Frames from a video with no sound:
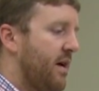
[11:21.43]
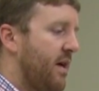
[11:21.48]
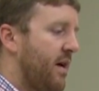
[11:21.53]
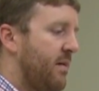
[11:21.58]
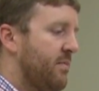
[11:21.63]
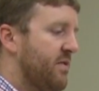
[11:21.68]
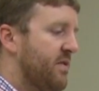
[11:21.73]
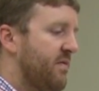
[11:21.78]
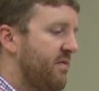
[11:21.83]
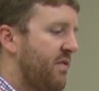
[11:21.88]

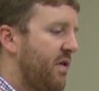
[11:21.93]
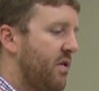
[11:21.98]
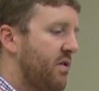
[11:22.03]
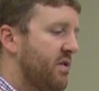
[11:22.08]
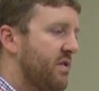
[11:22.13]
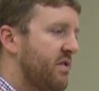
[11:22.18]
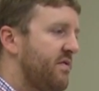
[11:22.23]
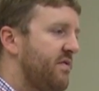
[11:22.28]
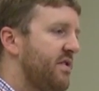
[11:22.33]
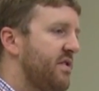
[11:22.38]
um, some
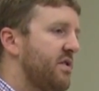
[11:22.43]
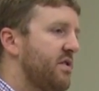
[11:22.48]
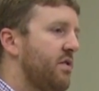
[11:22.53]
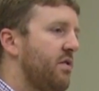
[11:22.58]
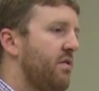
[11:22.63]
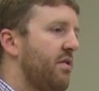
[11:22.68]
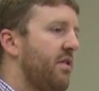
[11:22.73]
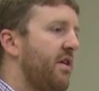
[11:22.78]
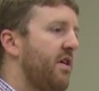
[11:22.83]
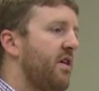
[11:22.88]
focused
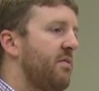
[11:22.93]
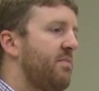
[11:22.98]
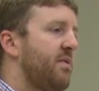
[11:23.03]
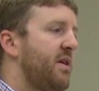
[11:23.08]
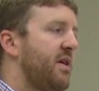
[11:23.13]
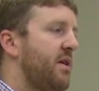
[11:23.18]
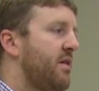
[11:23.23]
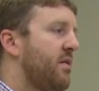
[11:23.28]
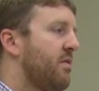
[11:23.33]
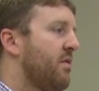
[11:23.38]
physical
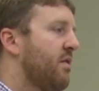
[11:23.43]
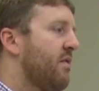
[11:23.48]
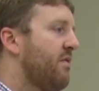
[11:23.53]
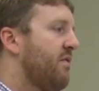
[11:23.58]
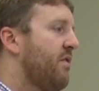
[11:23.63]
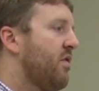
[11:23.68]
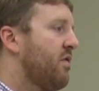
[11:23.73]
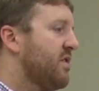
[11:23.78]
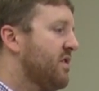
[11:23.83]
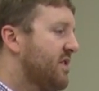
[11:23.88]
therapy or
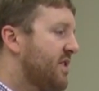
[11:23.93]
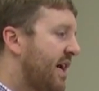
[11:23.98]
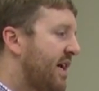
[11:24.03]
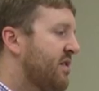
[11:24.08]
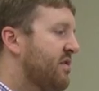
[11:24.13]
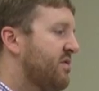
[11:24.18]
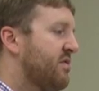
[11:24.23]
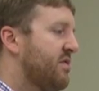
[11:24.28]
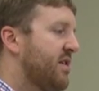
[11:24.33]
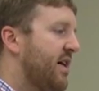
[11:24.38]
focused
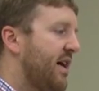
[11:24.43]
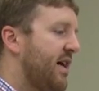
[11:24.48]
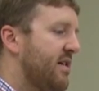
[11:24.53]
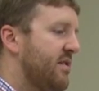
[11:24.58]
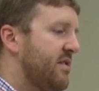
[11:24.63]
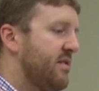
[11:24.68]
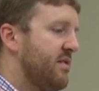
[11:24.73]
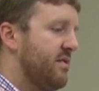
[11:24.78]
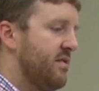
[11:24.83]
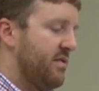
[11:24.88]

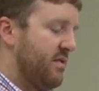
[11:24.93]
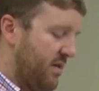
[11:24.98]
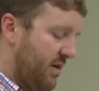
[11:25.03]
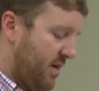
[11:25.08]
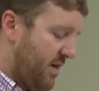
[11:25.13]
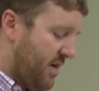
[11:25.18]
exercises